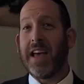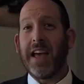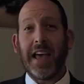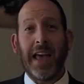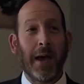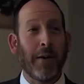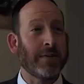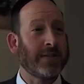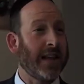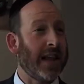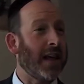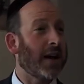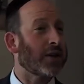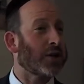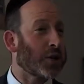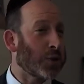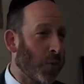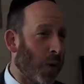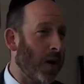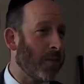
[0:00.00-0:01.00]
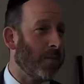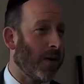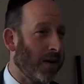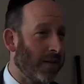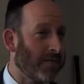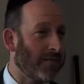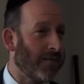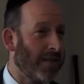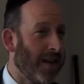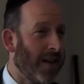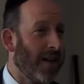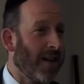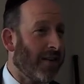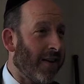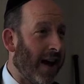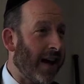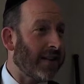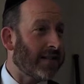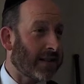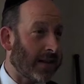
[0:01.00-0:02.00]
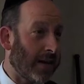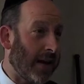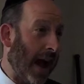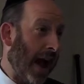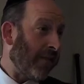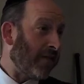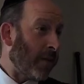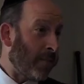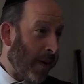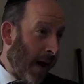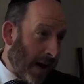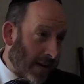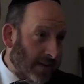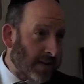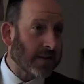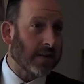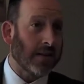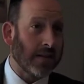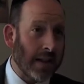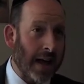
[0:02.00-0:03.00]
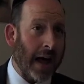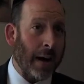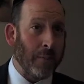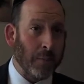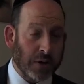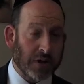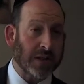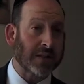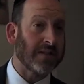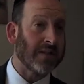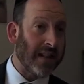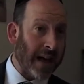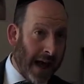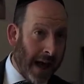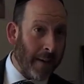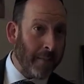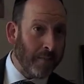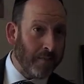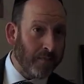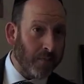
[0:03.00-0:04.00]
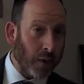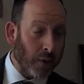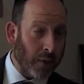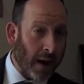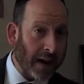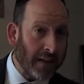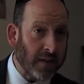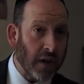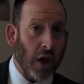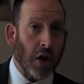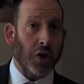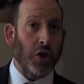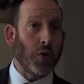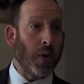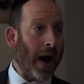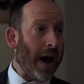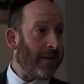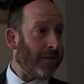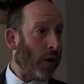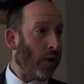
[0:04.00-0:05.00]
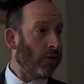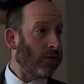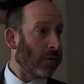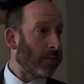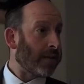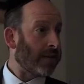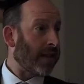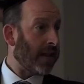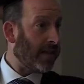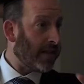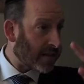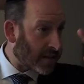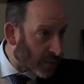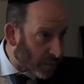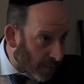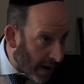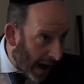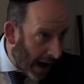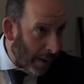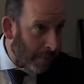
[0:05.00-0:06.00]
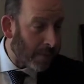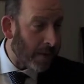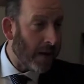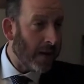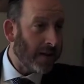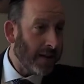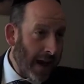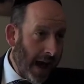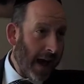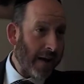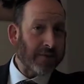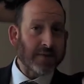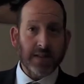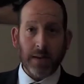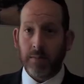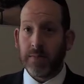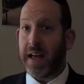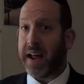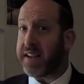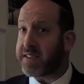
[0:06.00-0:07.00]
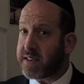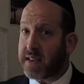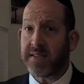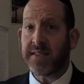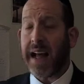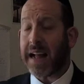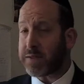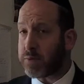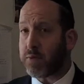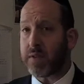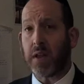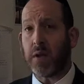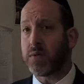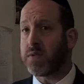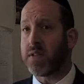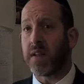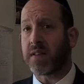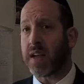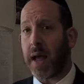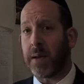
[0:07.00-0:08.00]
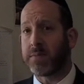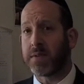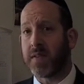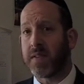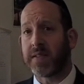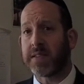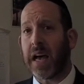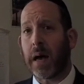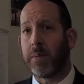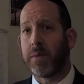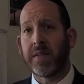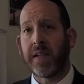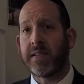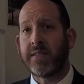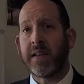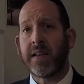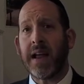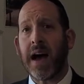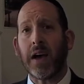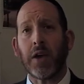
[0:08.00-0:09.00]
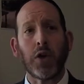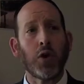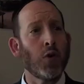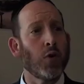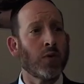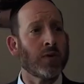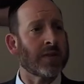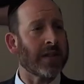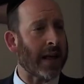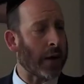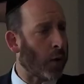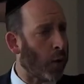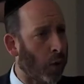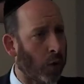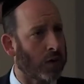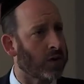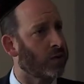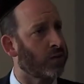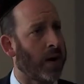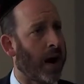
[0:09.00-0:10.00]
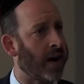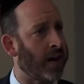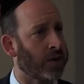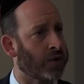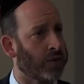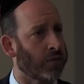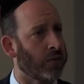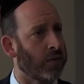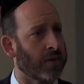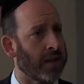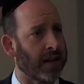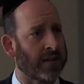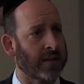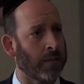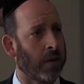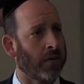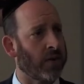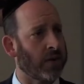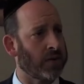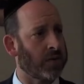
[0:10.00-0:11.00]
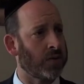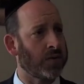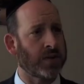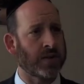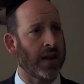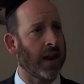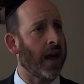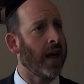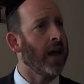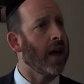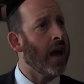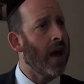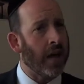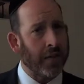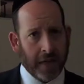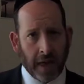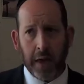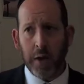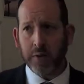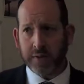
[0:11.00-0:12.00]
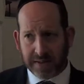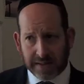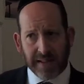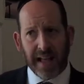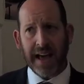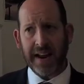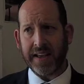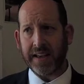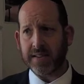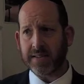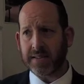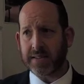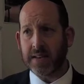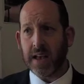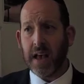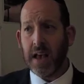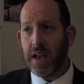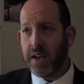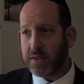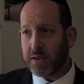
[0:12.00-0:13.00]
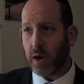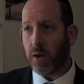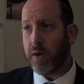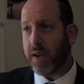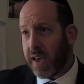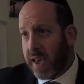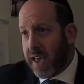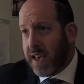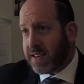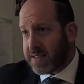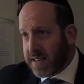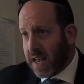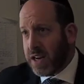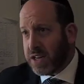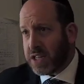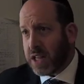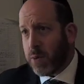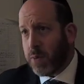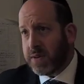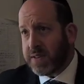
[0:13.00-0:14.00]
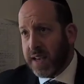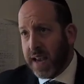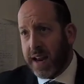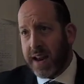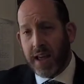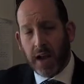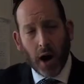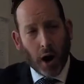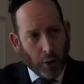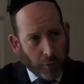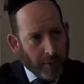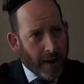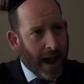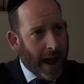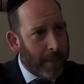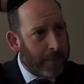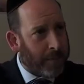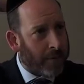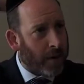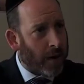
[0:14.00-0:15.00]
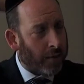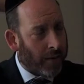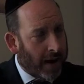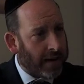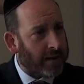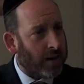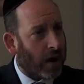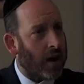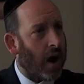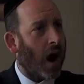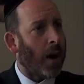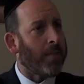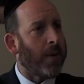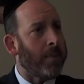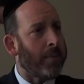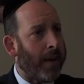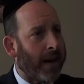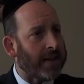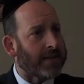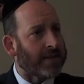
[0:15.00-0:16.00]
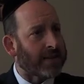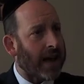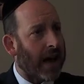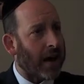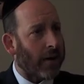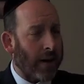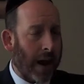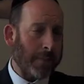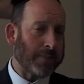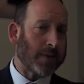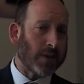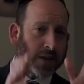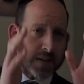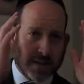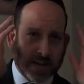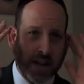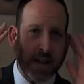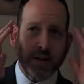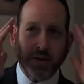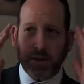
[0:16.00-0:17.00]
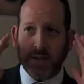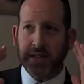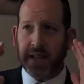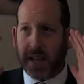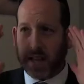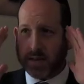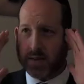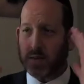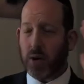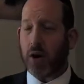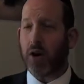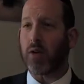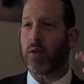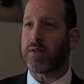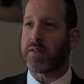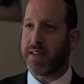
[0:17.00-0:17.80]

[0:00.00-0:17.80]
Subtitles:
He was eating a shawarma, right? So you have the paschal lamb, which is lamb, right? You have ultimately this wrap. You have some lettuce, because that's what they use in the times of the Talmud. They did not use like horseradish root like some of us use today. They used lettuce. So he essentially was eating a wrap, right? A carbon Pesach wrap. So just an interesting historical.